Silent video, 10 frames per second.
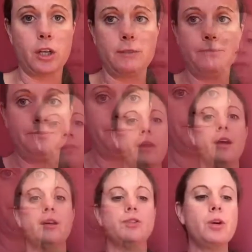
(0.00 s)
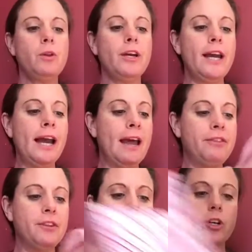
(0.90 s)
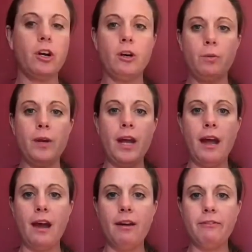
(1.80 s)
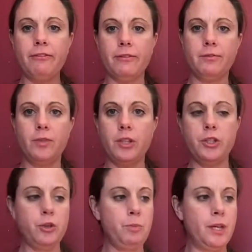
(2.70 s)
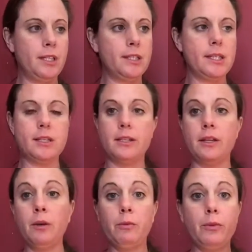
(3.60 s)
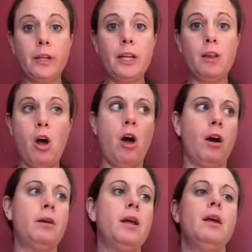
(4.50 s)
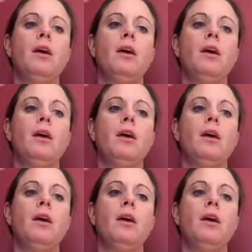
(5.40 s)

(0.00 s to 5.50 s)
Okay, so looking at the skirt, we have the two pieces, and they're really long.